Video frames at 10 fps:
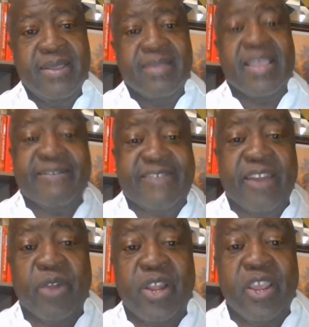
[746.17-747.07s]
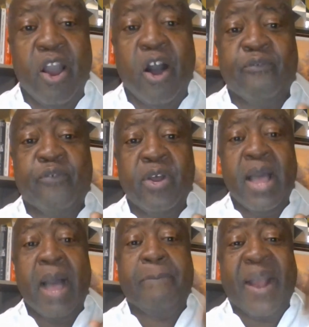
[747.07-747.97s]
They're generally of
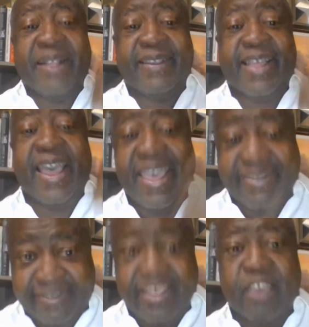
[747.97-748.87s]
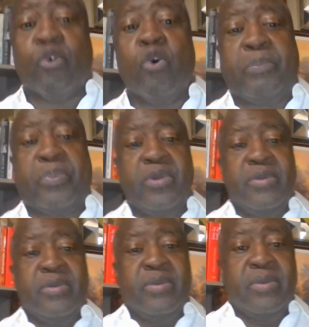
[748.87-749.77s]
a particular ethnic group
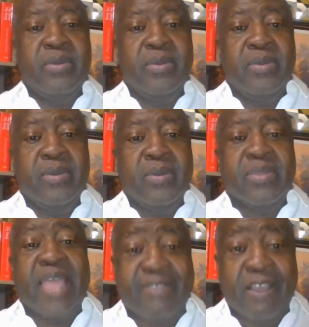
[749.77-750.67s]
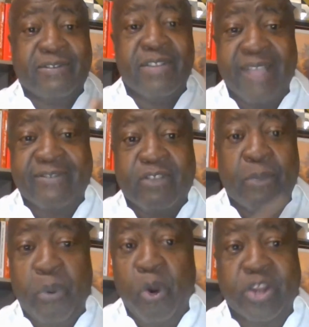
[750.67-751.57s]
that does not
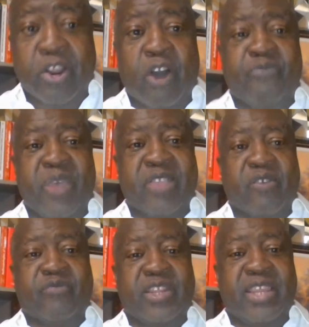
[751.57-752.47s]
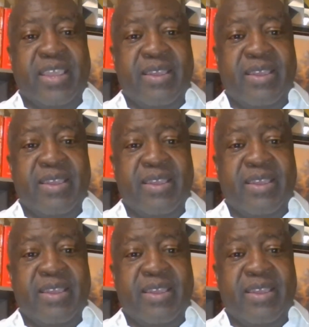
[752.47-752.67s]
support the government of the day.